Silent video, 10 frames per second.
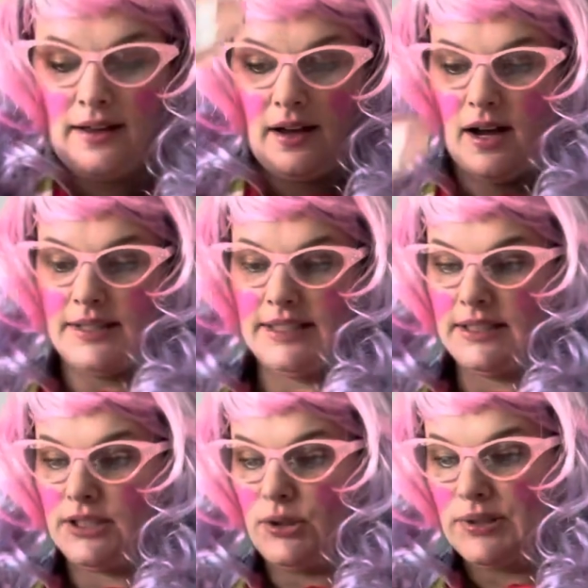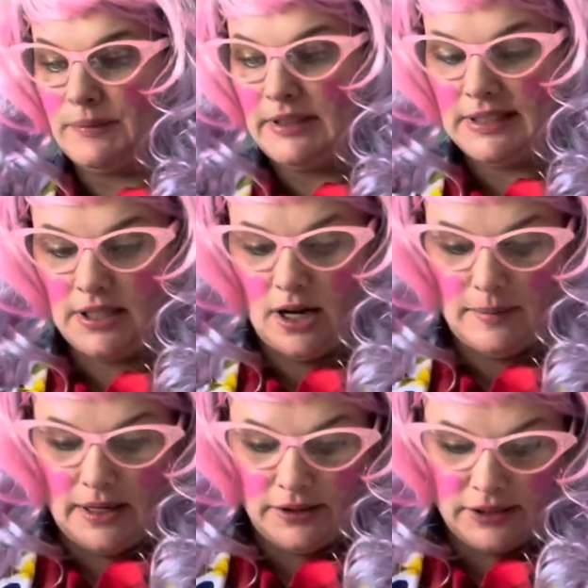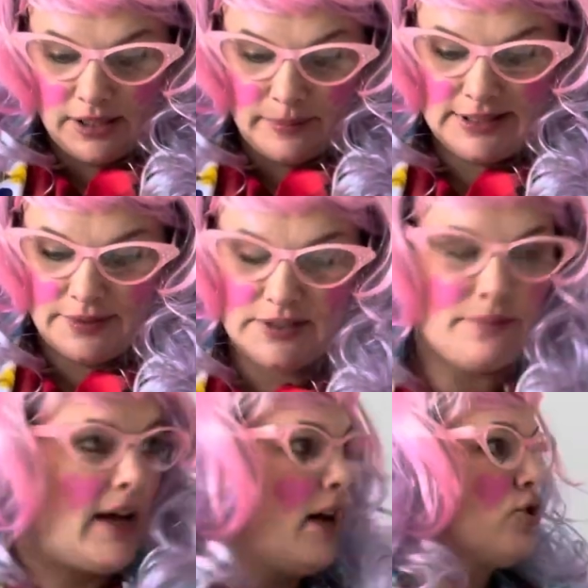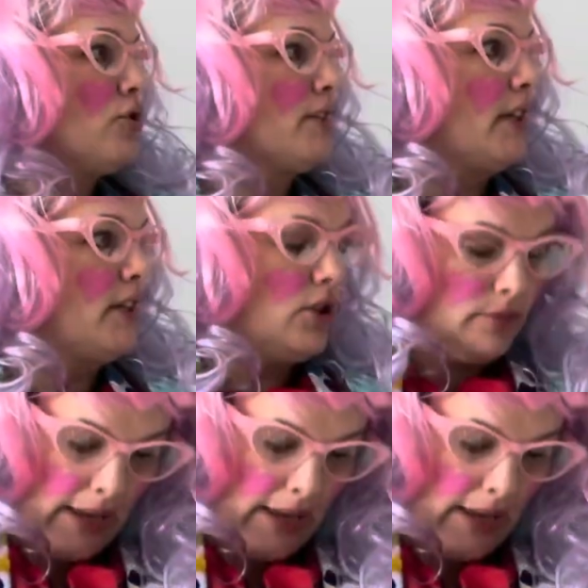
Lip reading: I didn't use them this time. And I'm going to give myself some nostrils like you,